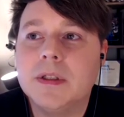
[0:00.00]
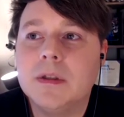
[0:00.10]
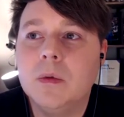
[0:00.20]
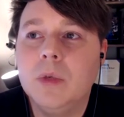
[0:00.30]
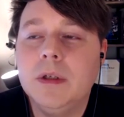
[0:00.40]

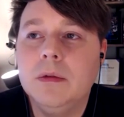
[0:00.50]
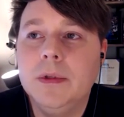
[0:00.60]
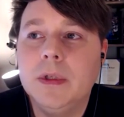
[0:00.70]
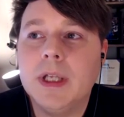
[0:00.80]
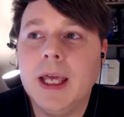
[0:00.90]
So when you
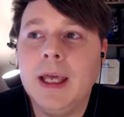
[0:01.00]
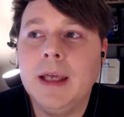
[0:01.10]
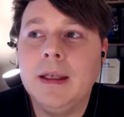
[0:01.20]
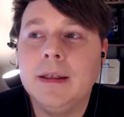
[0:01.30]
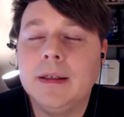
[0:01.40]
look
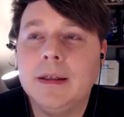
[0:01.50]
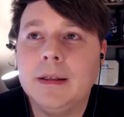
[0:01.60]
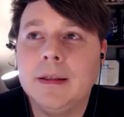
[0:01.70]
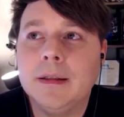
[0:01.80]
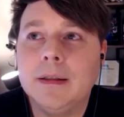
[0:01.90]
at
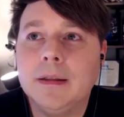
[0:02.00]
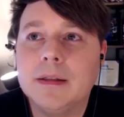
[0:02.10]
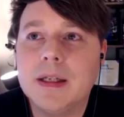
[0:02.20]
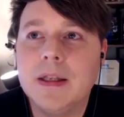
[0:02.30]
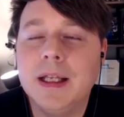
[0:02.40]

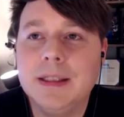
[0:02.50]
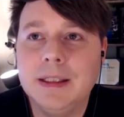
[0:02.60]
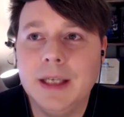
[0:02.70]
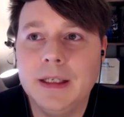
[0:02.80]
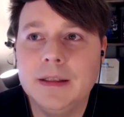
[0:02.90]
say the
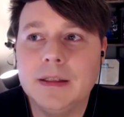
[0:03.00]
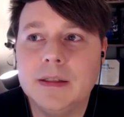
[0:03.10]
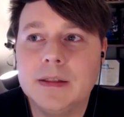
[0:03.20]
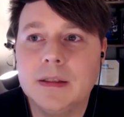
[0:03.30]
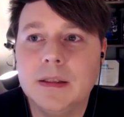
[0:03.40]

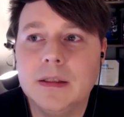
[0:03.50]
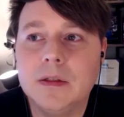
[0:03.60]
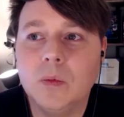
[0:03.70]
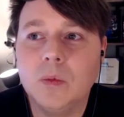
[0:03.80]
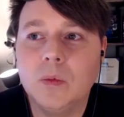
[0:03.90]
1990s
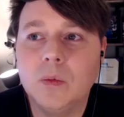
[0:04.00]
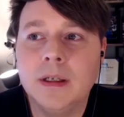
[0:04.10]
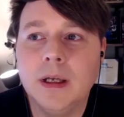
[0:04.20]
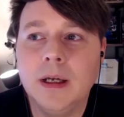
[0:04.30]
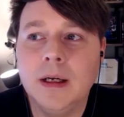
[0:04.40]
is
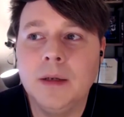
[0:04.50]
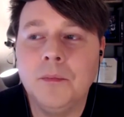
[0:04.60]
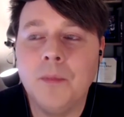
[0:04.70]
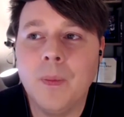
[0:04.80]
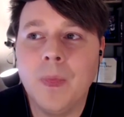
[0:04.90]
when
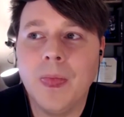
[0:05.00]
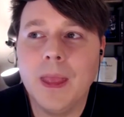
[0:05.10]
um,